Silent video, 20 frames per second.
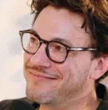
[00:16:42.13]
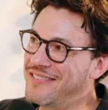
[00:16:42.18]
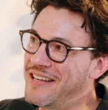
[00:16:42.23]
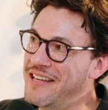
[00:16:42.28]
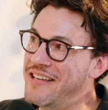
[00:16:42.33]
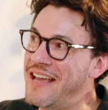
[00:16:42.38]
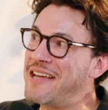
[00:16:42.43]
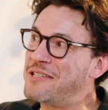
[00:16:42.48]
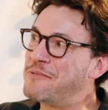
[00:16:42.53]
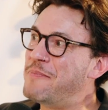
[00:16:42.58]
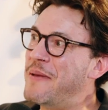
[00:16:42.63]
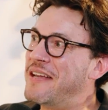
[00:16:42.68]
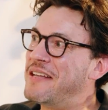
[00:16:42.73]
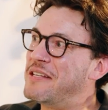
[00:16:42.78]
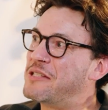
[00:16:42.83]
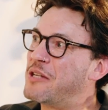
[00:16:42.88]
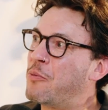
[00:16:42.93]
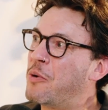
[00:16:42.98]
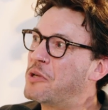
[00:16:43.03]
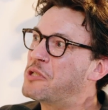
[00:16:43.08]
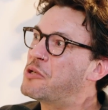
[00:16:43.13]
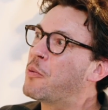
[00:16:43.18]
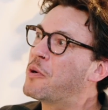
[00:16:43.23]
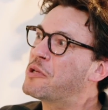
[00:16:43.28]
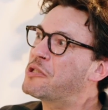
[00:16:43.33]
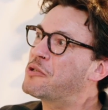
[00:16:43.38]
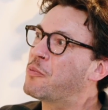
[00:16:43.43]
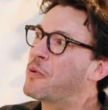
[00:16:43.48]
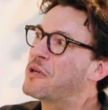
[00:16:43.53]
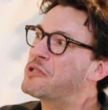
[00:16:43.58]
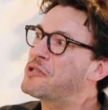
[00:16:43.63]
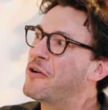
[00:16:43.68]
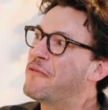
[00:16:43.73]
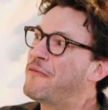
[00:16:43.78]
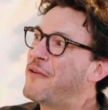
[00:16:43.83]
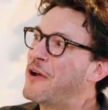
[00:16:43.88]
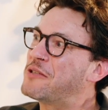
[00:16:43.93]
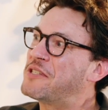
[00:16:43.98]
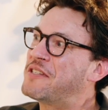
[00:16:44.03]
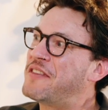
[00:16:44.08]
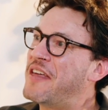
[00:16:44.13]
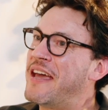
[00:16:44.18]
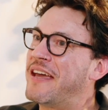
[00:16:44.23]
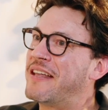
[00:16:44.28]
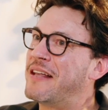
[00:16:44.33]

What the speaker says: He asked me. He's like, "What's Lauren Fair's thing?"